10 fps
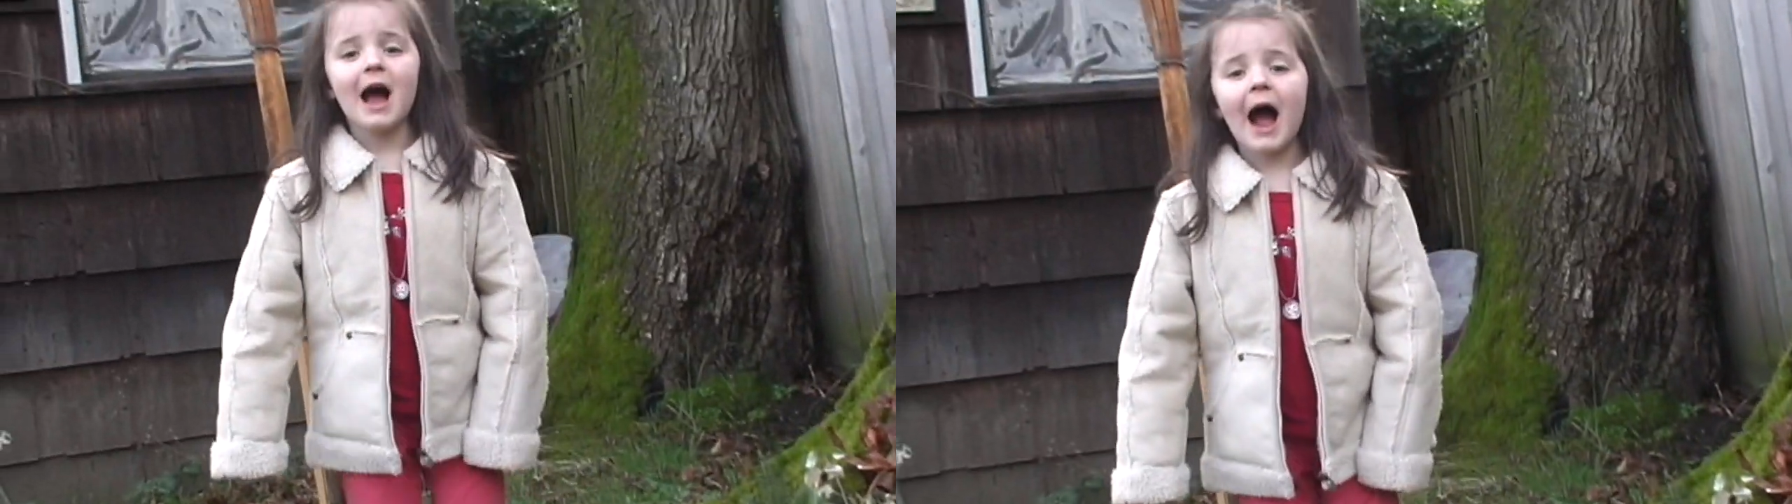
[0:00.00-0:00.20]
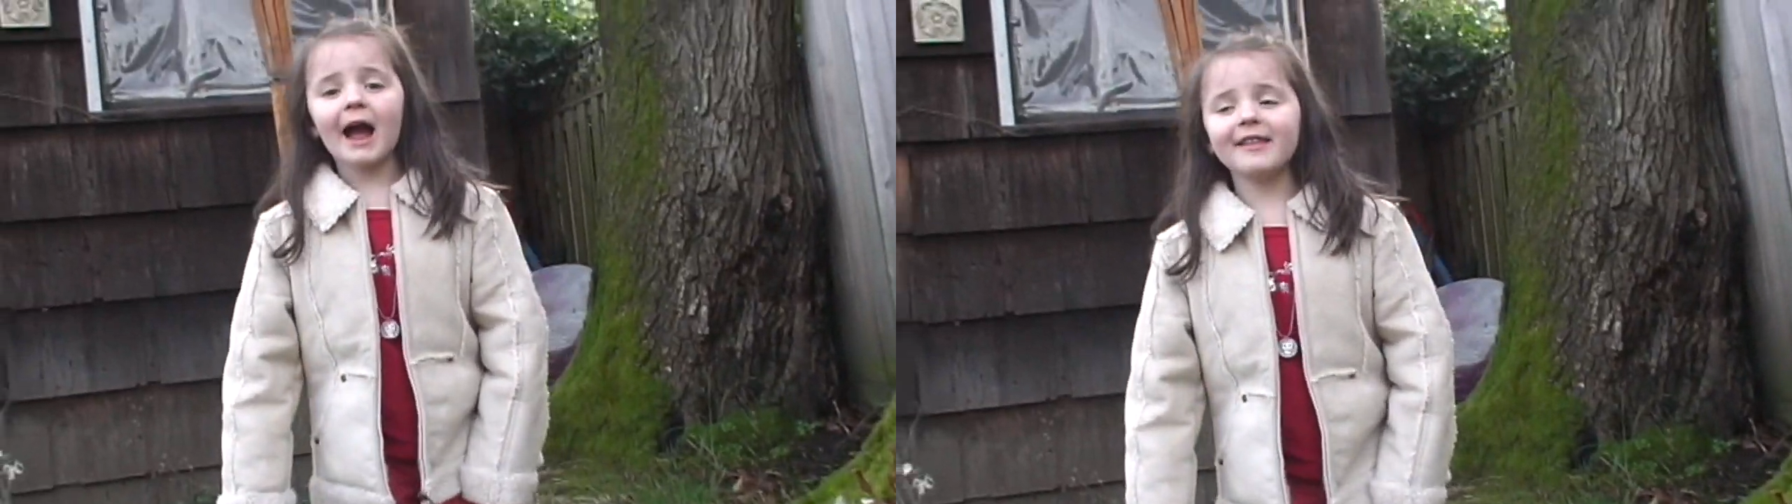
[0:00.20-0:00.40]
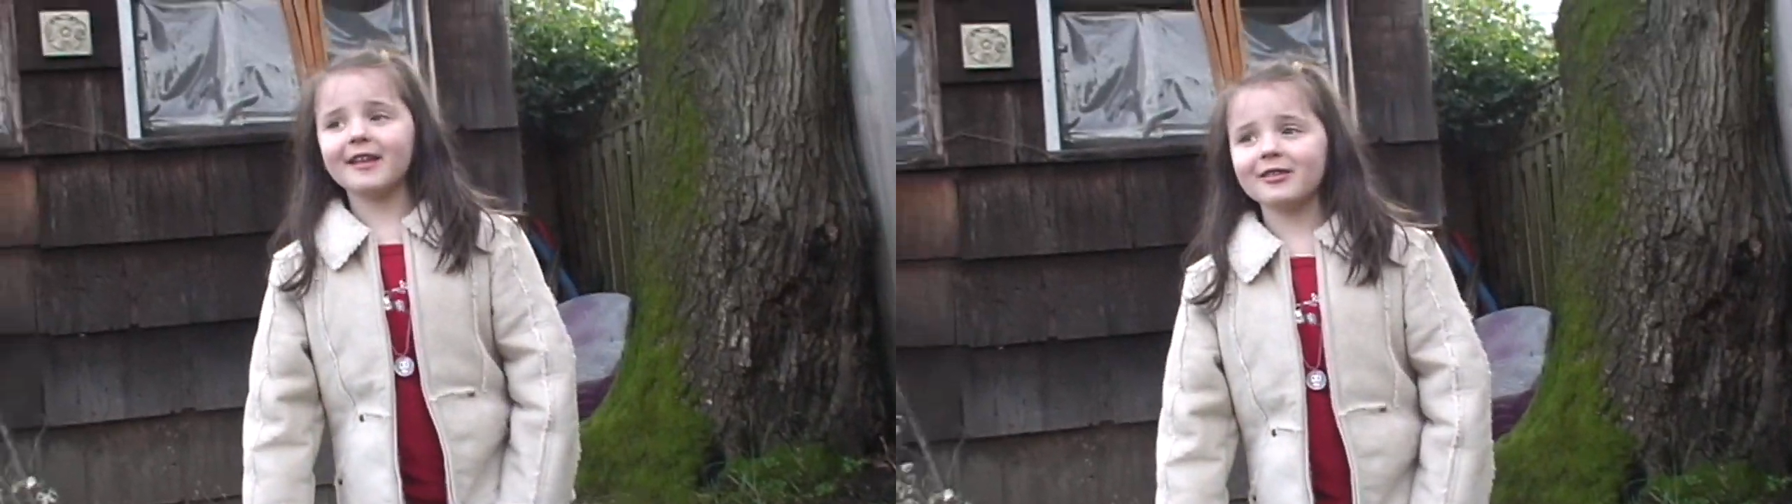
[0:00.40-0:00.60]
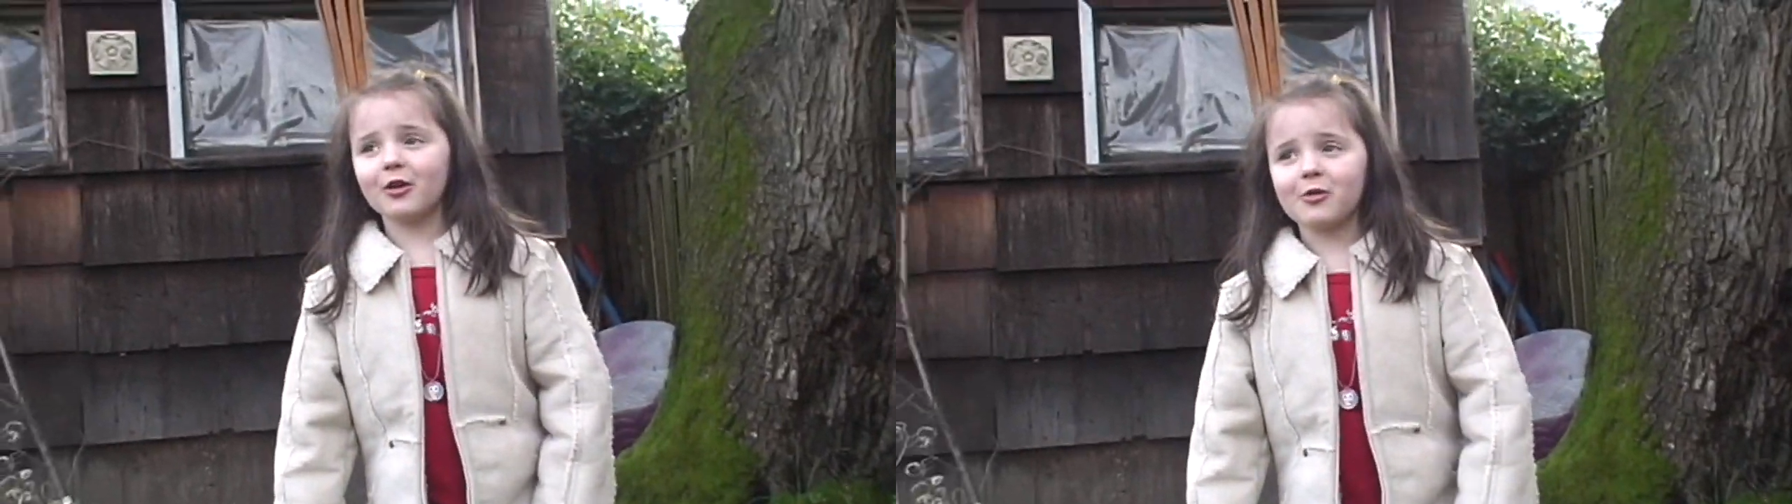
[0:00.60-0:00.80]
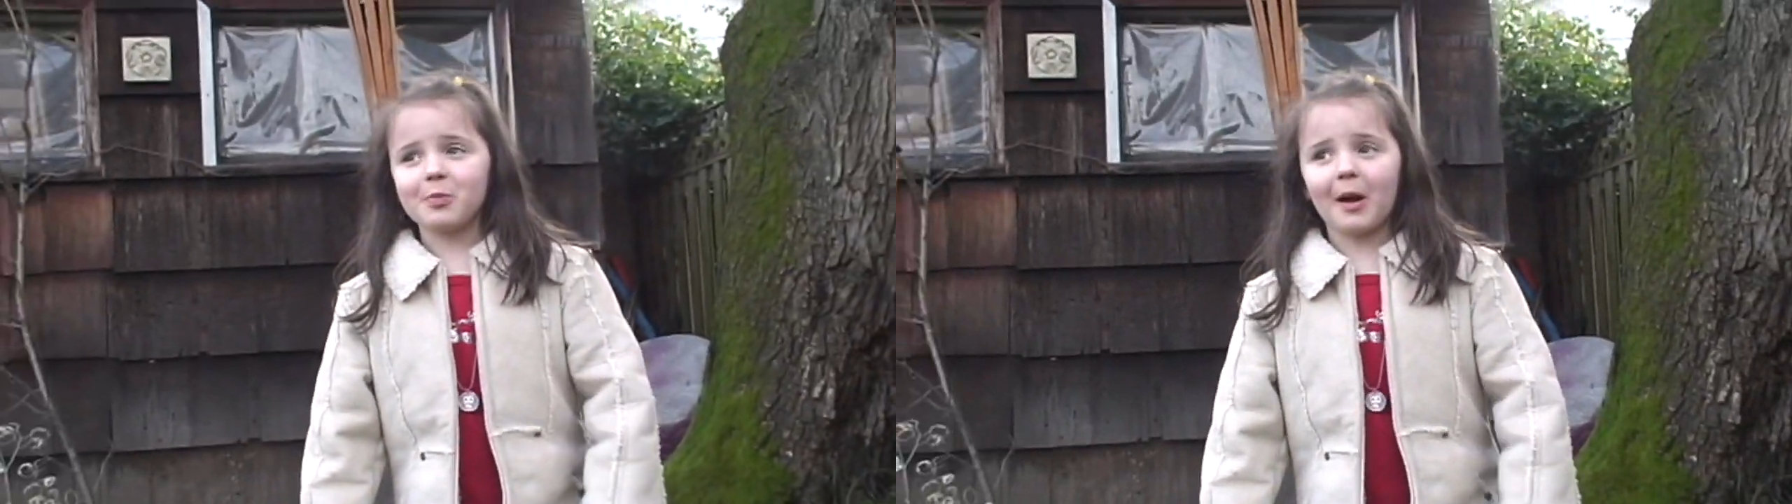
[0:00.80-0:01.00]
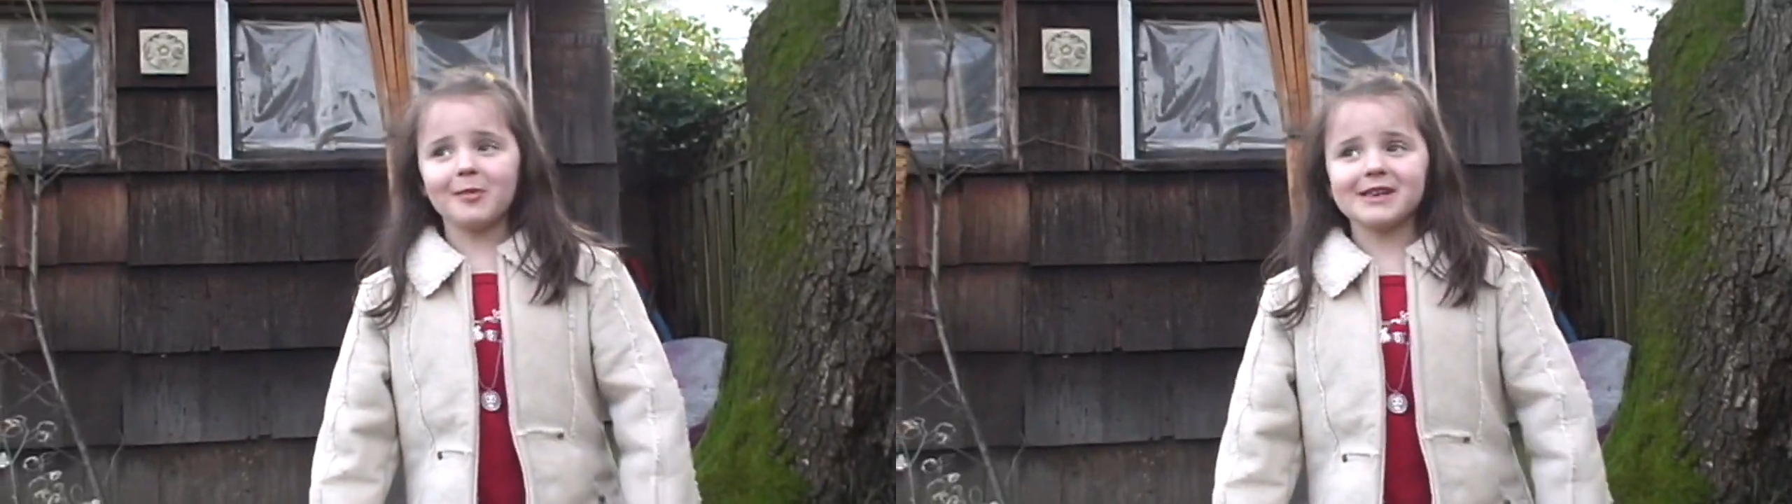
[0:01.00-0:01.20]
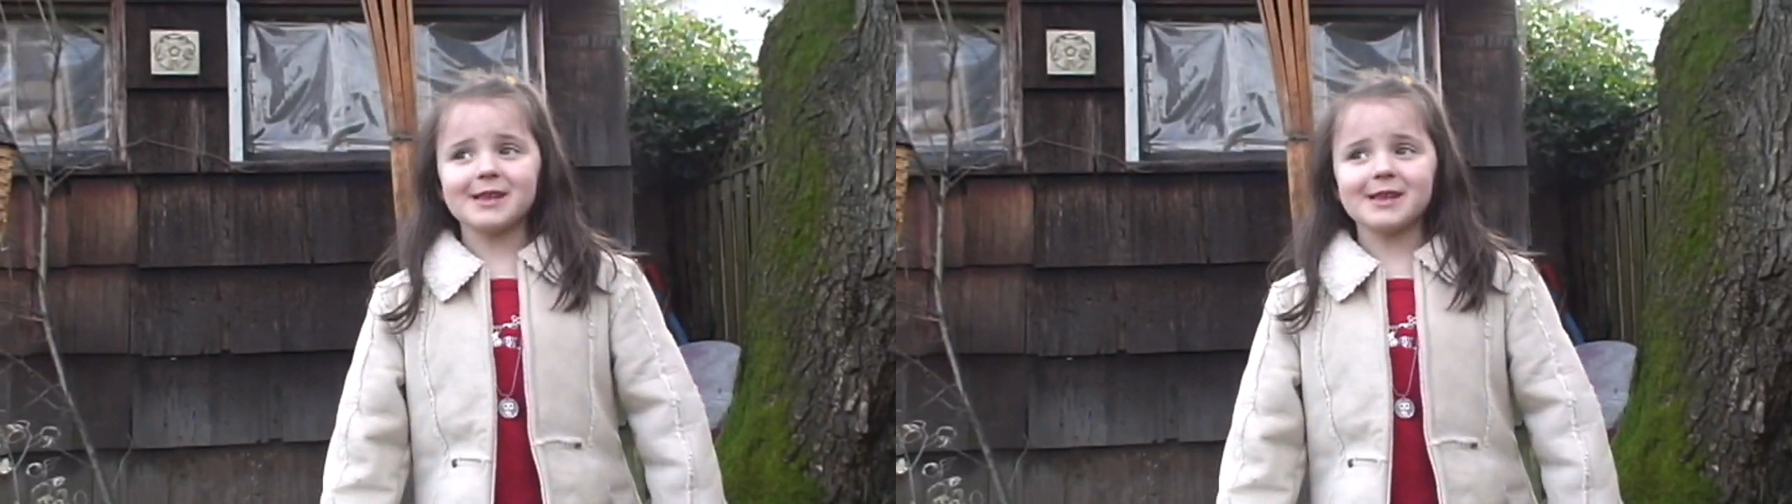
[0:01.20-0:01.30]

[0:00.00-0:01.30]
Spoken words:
I think there's probably